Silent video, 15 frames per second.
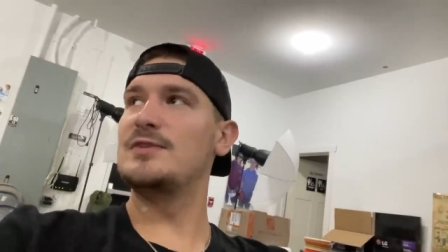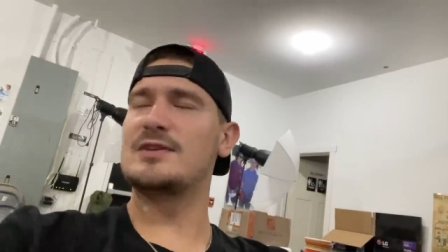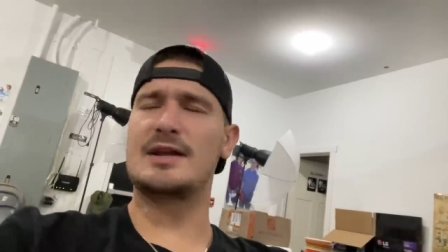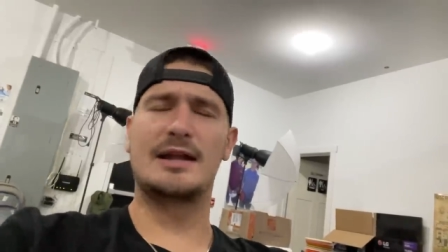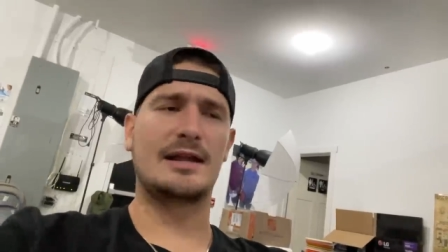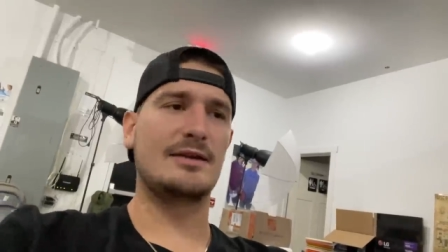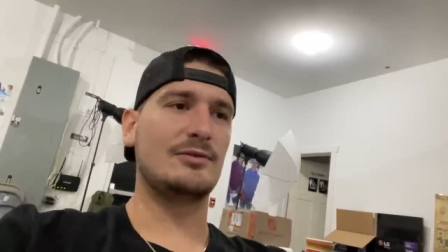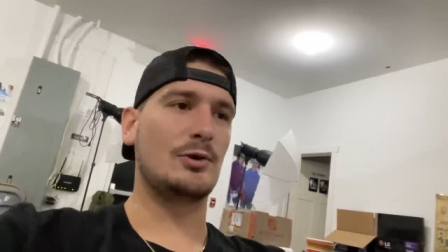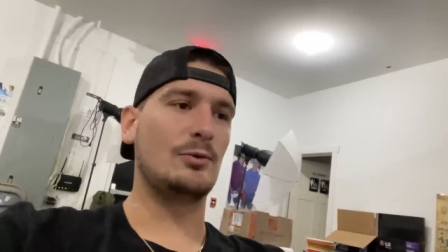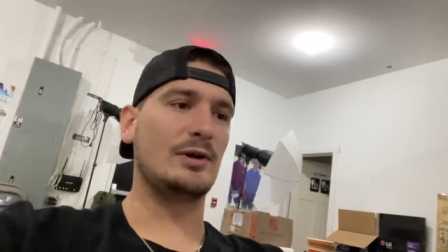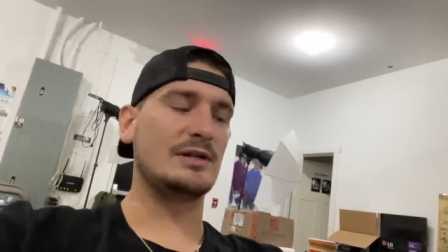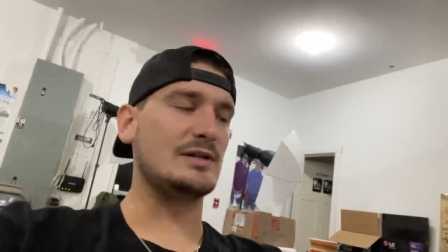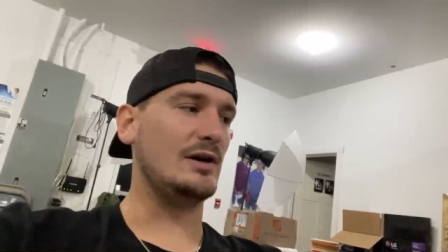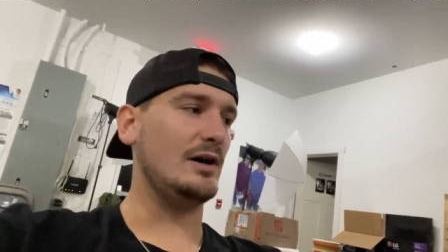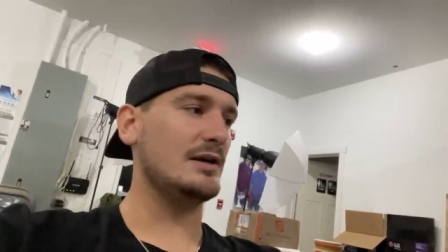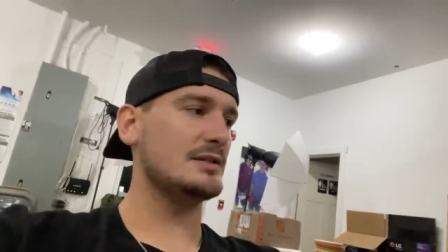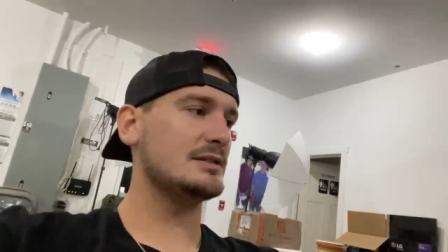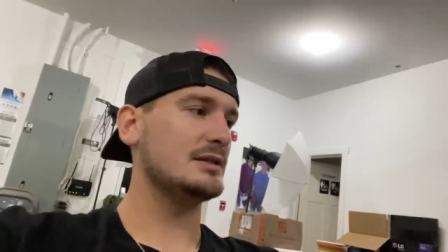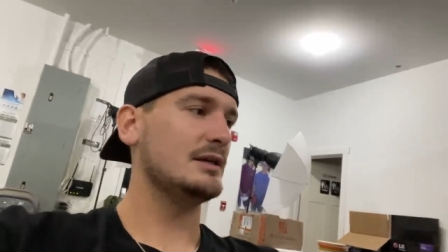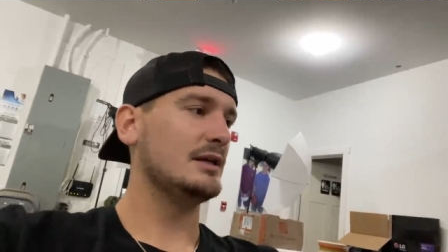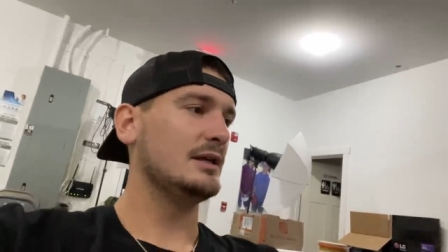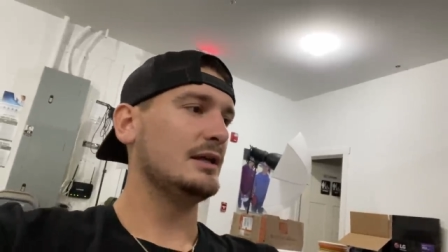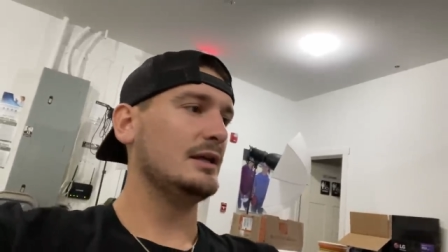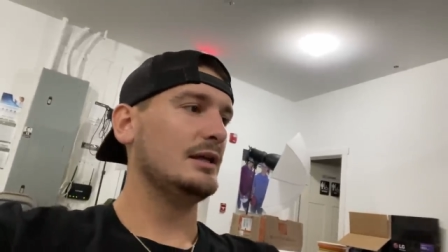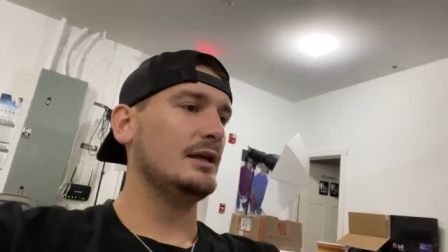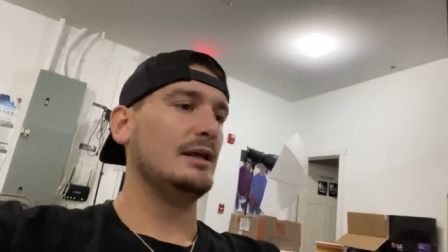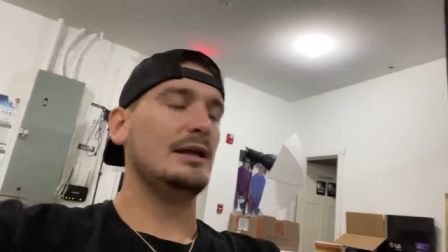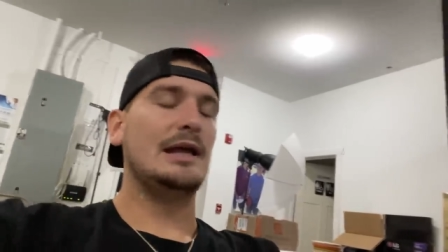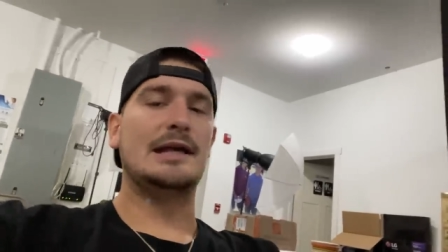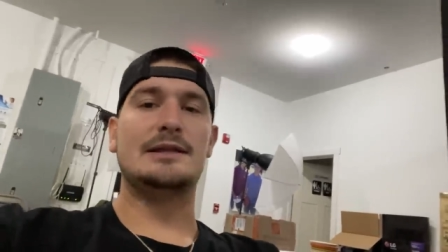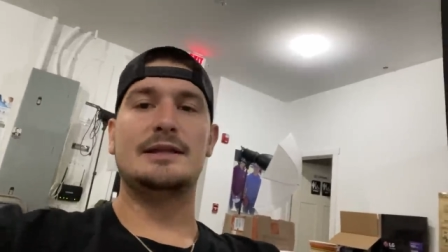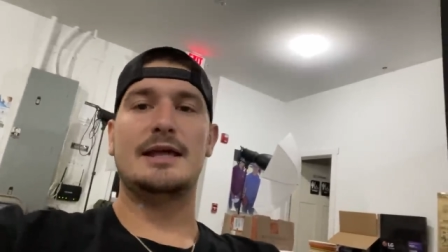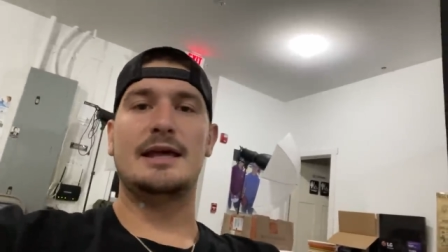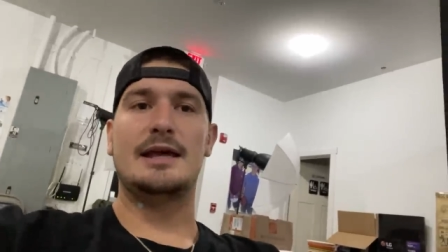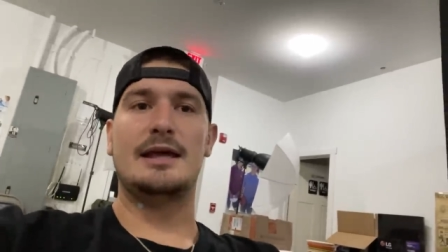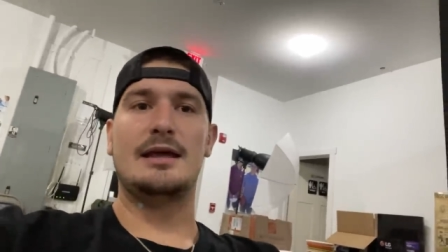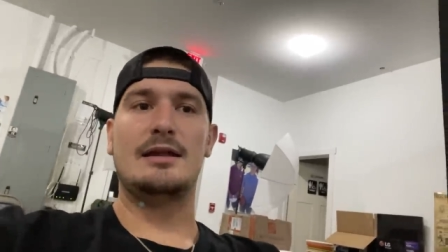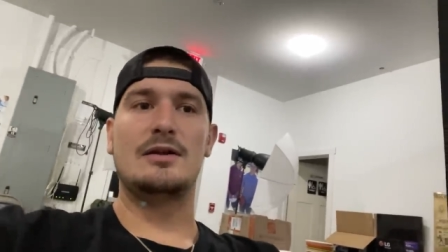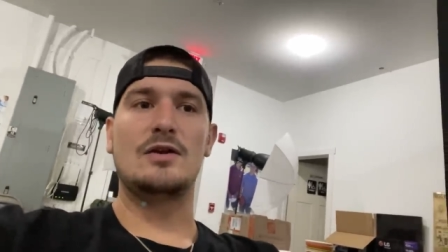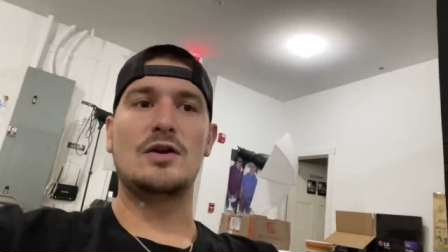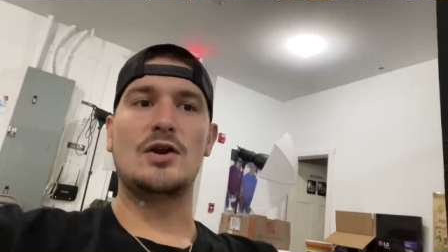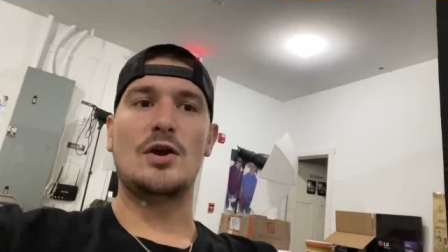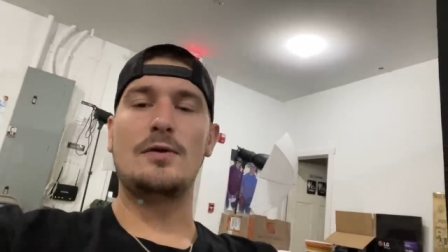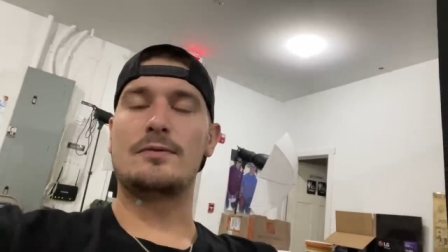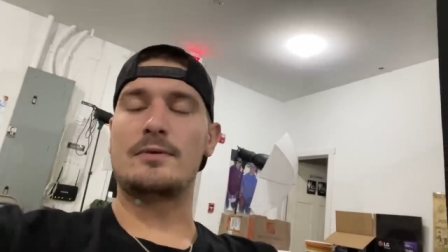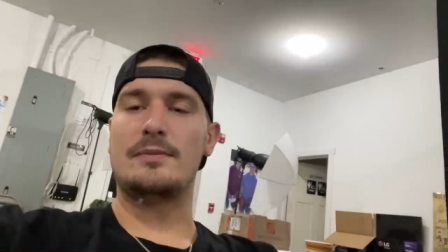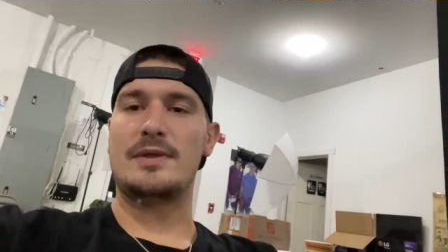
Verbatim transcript: Just kind of give it a quick toss and then go from